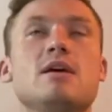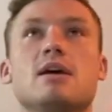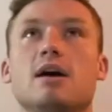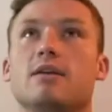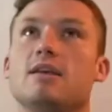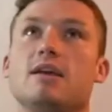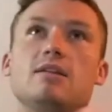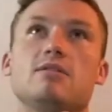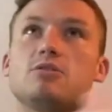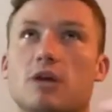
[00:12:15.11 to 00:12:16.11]
and
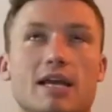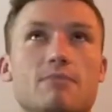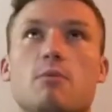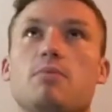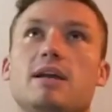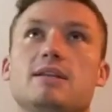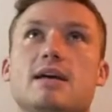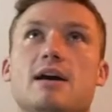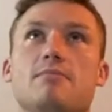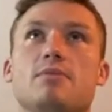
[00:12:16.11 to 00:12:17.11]
then try and get more playing
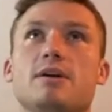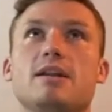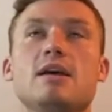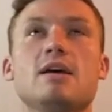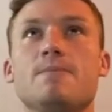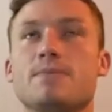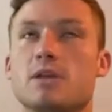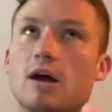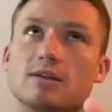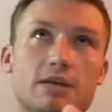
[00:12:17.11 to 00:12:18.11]
time. But
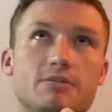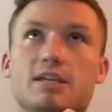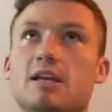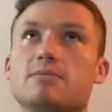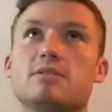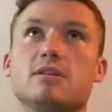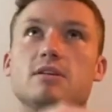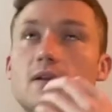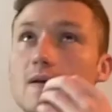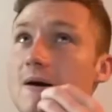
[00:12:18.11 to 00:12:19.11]
I was able to get up
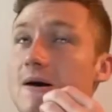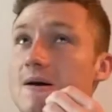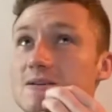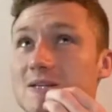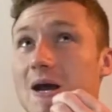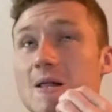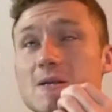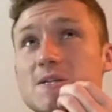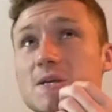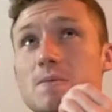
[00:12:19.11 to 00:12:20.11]
to
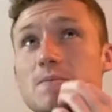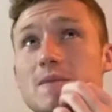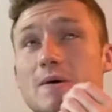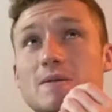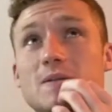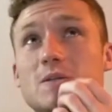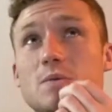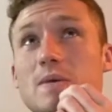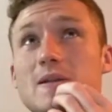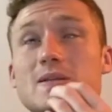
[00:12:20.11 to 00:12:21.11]
scholarship. That was a
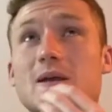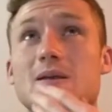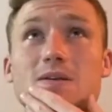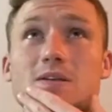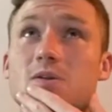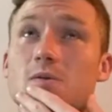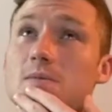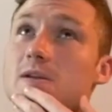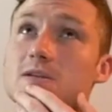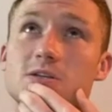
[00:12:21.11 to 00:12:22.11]
tremendous
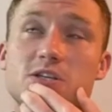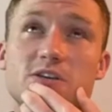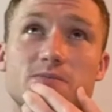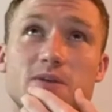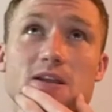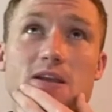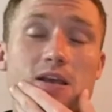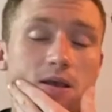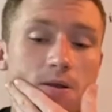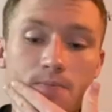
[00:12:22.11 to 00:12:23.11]
achievement.
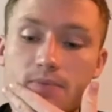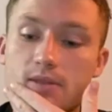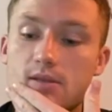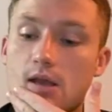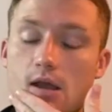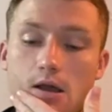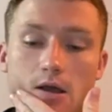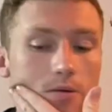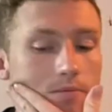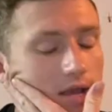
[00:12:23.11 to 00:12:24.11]

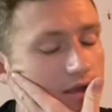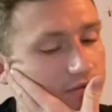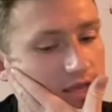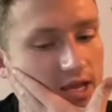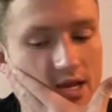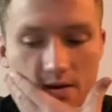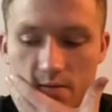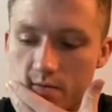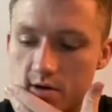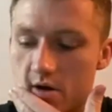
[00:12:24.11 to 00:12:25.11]
And then
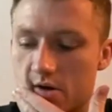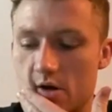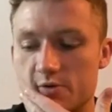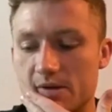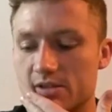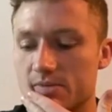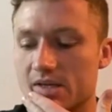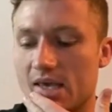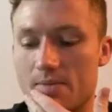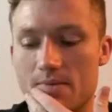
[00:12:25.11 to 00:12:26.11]
Coach
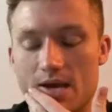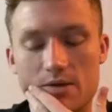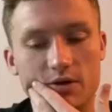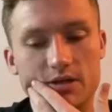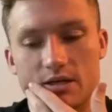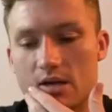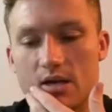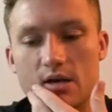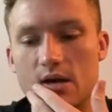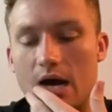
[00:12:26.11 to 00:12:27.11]
Musselman came in, which
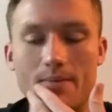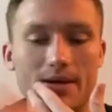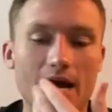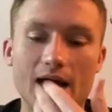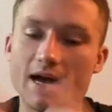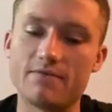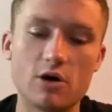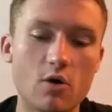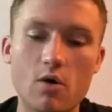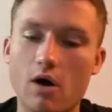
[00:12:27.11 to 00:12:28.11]
I mean, I have
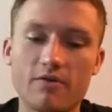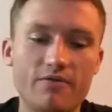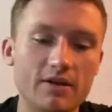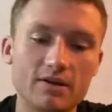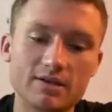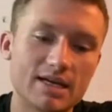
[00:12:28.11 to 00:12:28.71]
no hard feelings